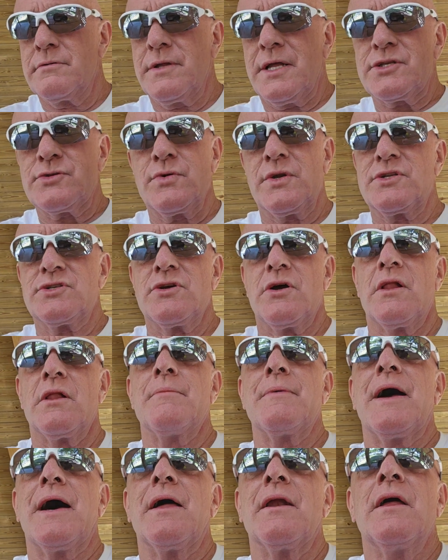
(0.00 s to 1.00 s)
That's what it's all
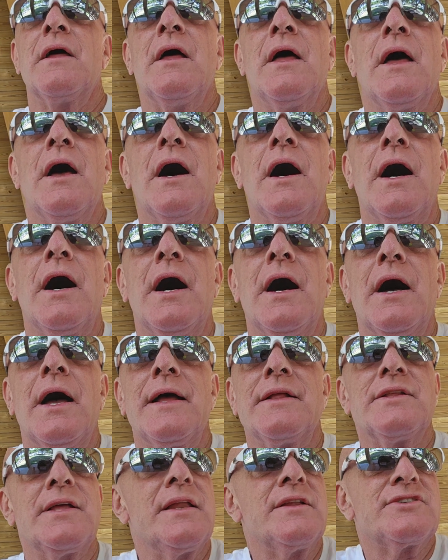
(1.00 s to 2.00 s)
about. Uh,
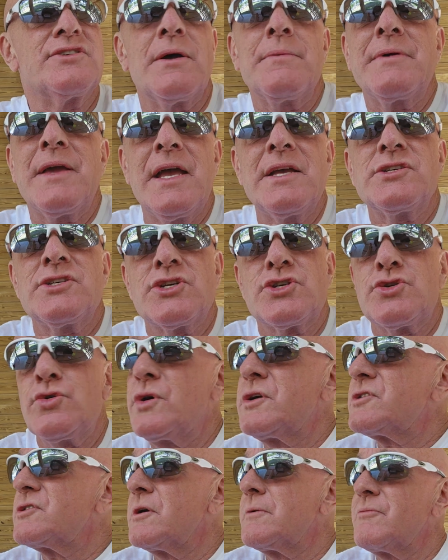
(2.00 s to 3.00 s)
and in some cases,
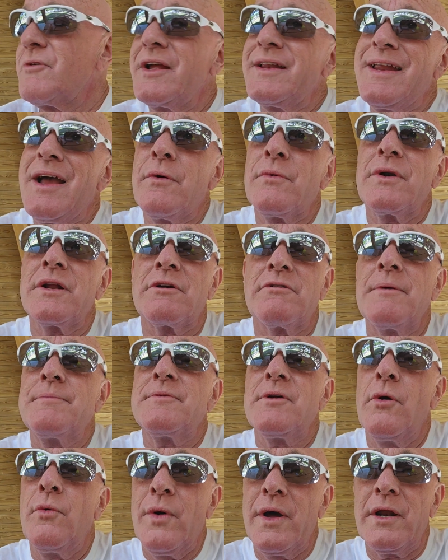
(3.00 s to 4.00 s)
short term. Right now, we're in a
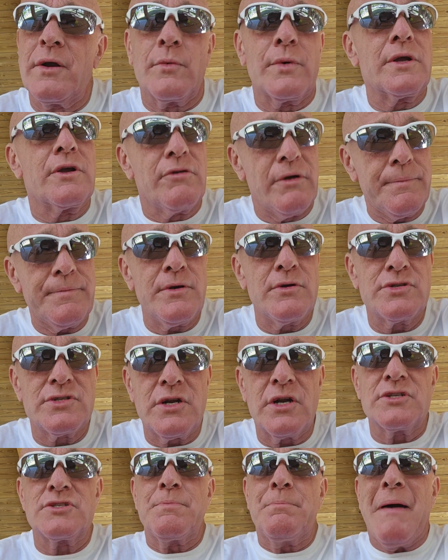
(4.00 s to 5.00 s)
crypto winter. When crypto
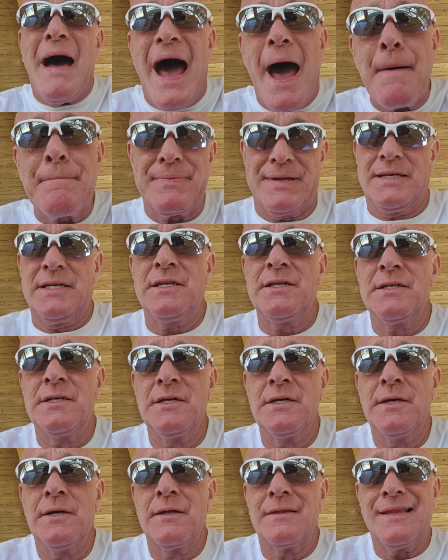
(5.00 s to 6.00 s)
starts popping,
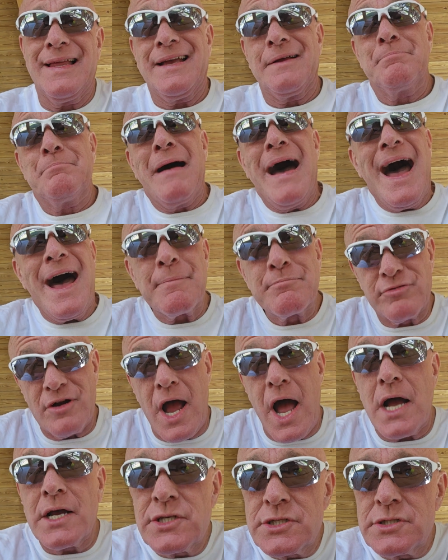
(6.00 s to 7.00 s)
like Pop
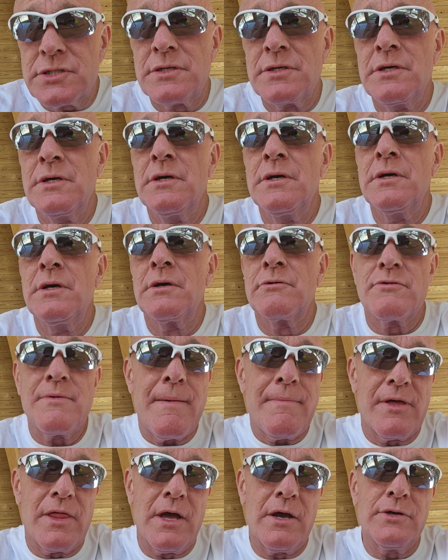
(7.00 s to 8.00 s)
Rocks.
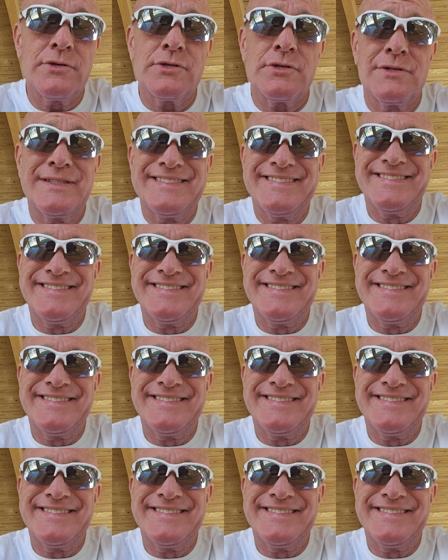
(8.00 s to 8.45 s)
Remember those?